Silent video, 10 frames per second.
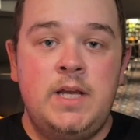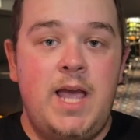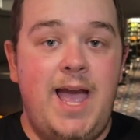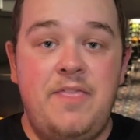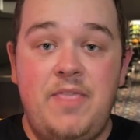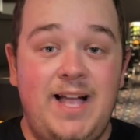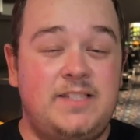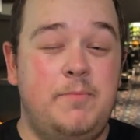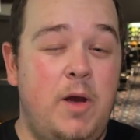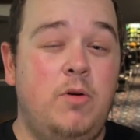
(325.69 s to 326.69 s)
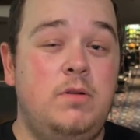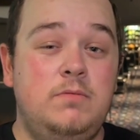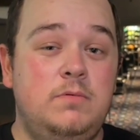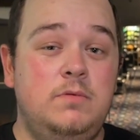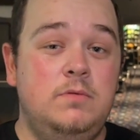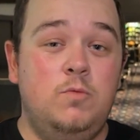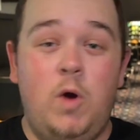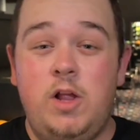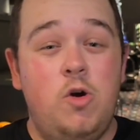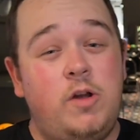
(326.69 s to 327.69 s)
And that's about
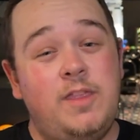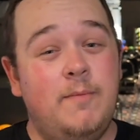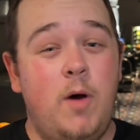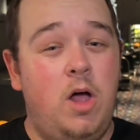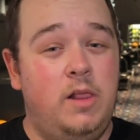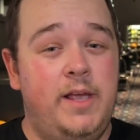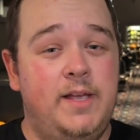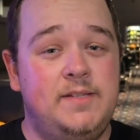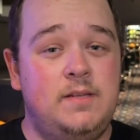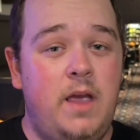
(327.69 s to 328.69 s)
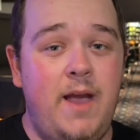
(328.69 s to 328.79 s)
what hooking the ball is.